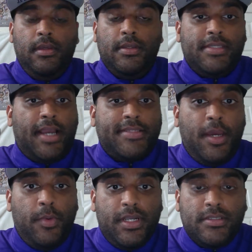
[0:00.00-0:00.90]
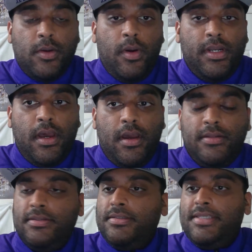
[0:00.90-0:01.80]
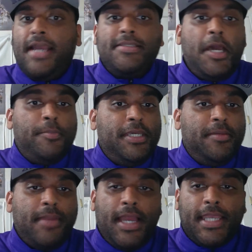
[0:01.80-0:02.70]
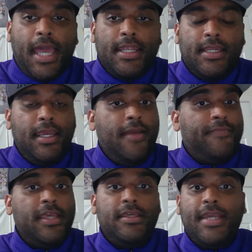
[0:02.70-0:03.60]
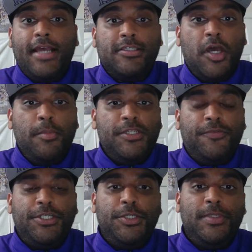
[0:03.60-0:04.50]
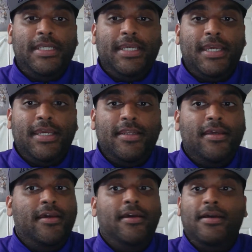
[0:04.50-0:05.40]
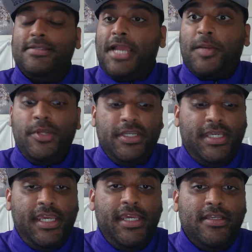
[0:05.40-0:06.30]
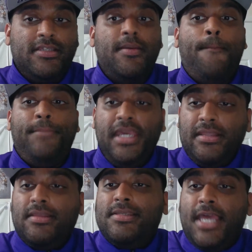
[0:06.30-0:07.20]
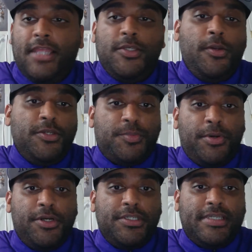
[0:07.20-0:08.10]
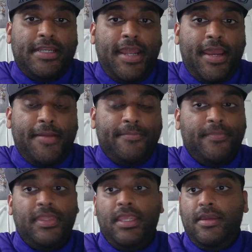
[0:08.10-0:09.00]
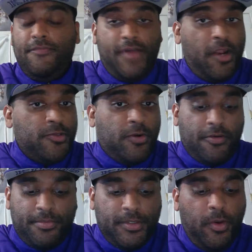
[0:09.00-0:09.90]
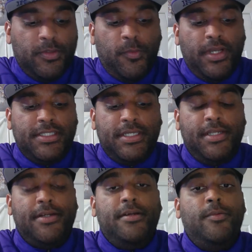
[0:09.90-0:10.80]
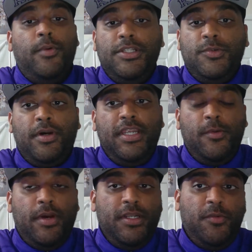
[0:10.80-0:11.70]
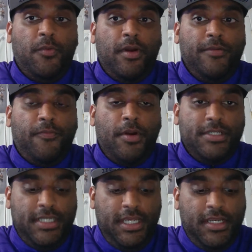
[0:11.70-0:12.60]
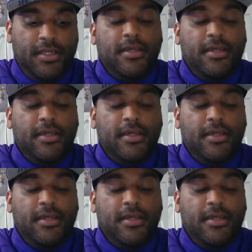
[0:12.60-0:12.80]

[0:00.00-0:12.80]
Sactown, what is going on? Sactown Pete back at it again. Thank you guys so much for tuning in. Sacramento Kings beat the San Antonio Spurs tonight. Final score from the Golden One Center 121 to 114.